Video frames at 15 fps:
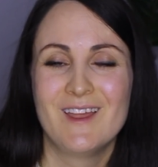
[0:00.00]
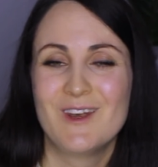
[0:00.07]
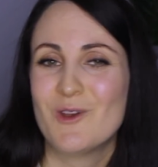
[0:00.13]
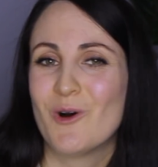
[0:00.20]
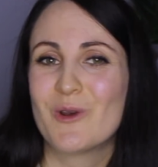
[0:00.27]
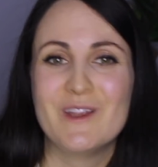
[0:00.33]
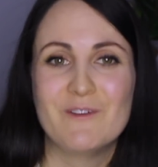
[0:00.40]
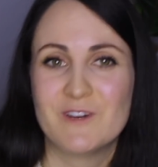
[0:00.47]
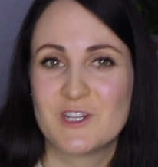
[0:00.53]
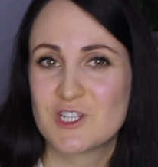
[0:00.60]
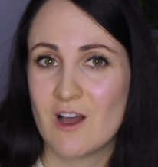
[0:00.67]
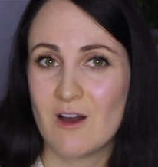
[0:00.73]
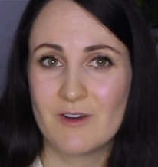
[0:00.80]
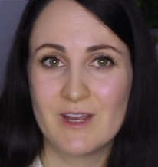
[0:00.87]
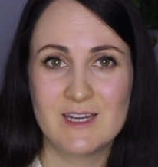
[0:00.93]
not every
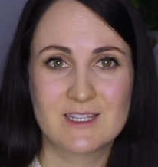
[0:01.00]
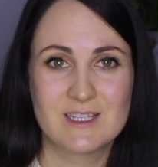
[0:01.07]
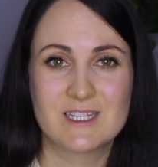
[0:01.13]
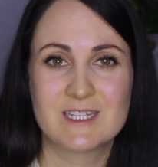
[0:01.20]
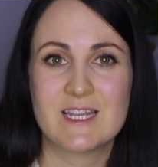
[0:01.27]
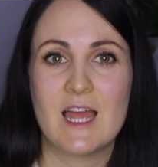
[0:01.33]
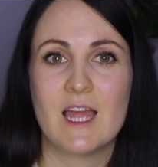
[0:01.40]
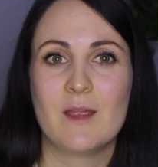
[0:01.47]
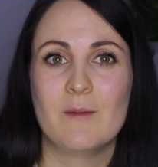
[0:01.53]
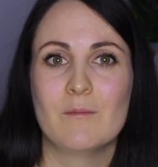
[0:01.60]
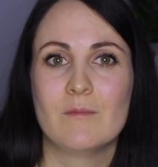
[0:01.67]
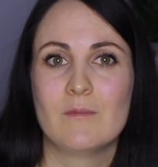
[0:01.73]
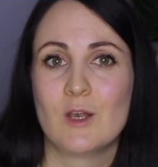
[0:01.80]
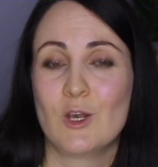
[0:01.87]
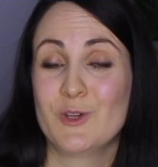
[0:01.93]
child has the
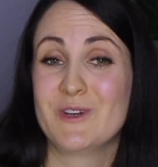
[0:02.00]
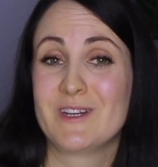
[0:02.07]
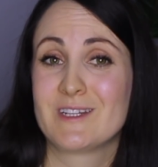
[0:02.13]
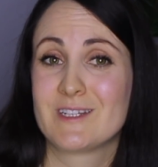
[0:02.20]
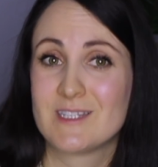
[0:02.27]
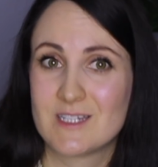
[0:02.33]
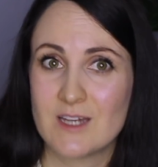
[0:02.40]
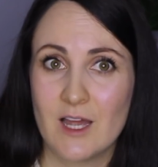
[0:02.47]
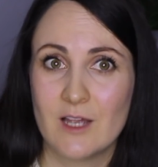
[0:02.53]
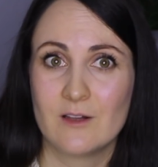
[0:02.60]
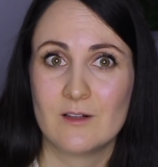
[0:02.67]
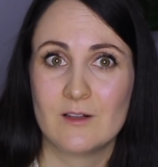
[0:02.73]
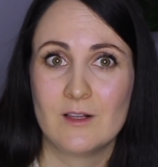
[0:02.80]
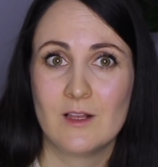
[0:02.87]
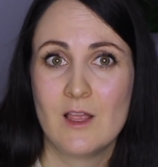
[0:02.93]
same learning
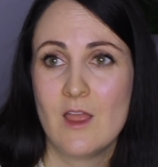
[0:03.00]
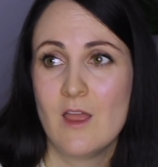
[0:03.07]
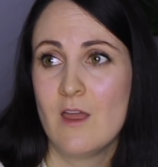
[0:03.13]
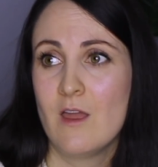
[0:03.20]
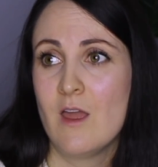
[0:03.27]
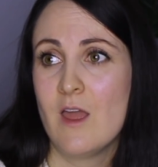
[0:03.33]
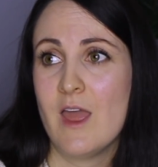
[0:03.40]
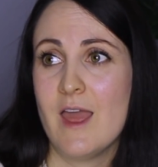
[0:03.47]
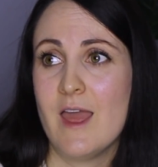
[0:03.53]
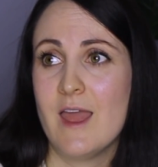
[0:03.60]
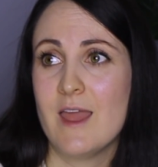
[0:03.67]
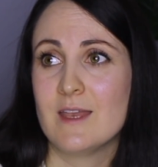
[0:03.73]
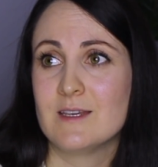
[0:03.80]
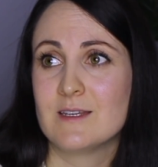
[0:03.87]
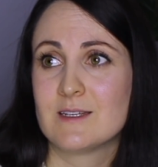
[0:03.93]
style,
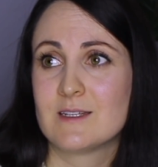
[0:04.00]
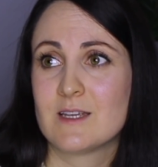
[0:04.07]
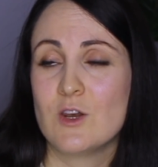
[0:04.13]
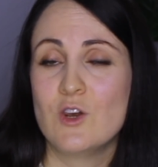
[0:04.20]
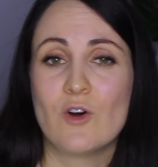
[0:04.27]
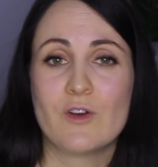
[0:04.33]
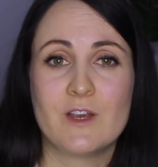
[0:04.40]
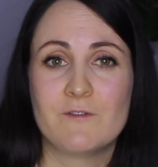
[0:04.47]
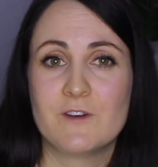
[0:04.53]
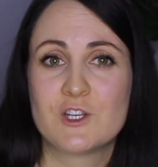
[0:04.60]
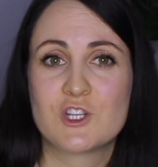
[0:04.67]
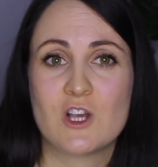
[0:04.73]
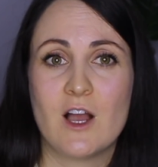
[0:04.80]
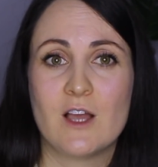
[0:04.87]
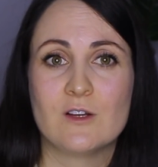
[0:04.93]
and not every
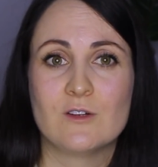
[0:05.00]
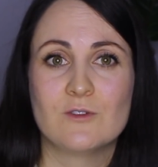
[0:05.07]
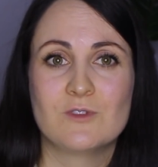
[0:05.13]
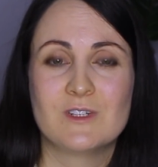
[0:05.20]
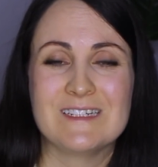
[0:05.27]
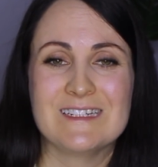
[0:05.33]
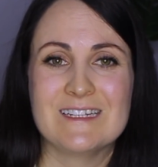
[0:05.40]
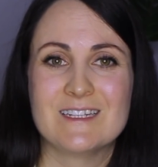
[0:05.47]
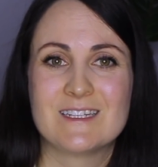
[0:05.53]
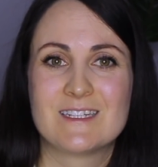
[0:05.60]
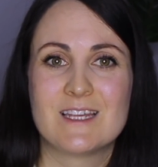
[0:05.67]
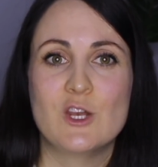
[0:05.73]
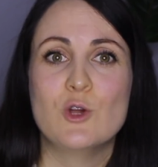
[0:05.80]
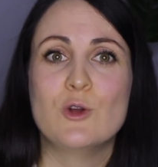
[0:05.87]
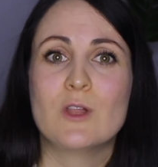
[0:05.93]
child
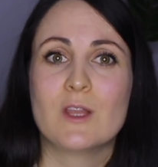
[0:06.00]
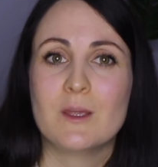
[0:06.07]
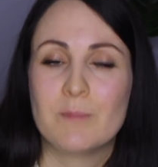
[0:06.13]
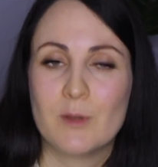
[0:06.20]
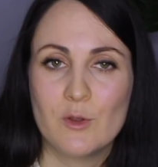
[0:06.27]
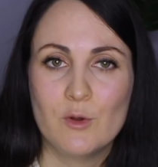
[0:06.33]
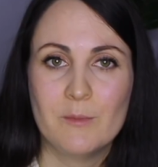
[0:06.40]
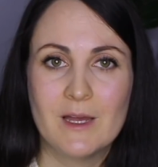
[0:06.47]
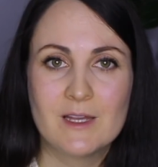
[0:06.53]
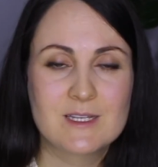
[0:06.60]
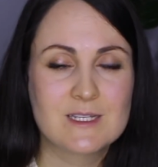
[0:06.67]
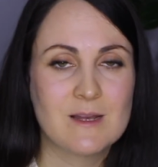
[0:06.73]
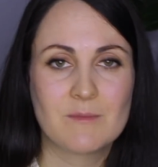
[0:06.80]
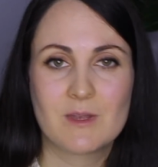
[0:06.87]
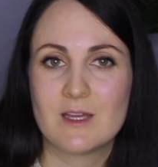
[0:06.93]
is an early bloomer.
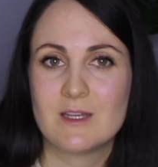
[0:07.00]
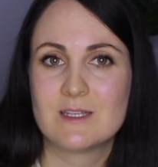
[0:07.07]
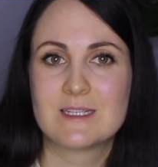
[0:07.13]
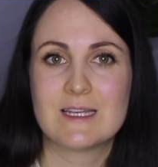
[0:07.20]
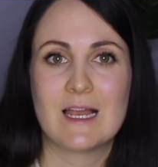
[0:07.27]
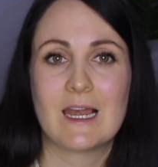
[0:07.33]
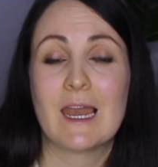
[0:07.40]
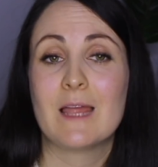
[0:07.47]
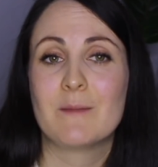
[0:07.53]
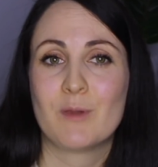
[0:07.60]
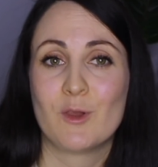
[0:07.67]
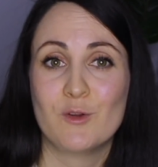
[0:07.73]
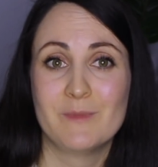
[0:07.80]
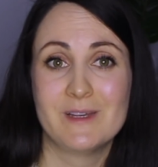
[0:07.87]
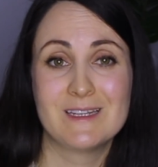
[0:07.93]
Some kids are late
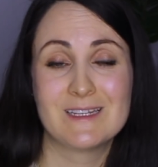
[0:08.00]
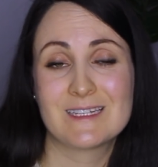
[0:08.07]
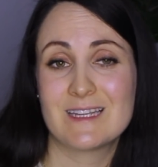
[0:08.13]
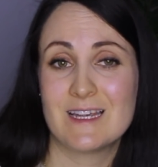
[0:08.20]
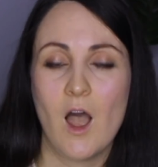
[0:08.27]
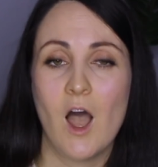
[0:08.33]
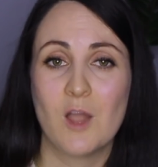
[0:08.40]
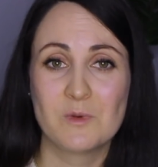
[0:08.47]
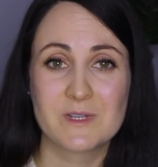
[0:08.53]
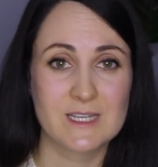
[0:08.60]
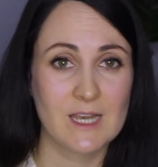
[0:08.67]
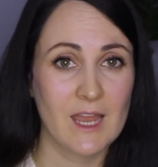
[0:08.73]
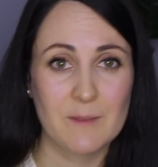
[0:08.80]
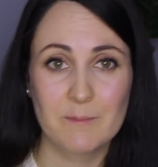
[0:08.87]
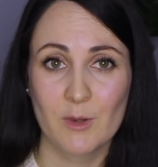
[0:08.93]
bloomers. I was
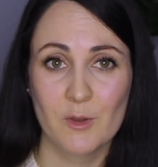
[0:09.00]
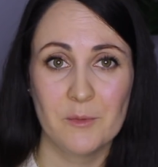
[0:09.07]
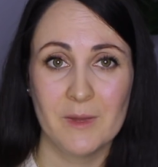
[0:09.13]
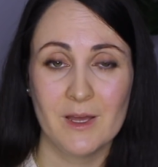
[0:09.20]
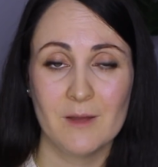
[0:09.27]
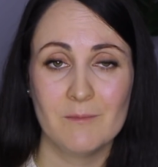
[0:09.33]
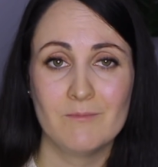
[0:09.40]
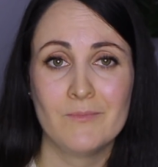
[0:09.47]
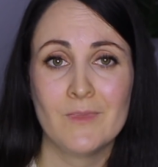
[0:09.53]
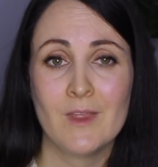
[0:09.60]
a late bloomer.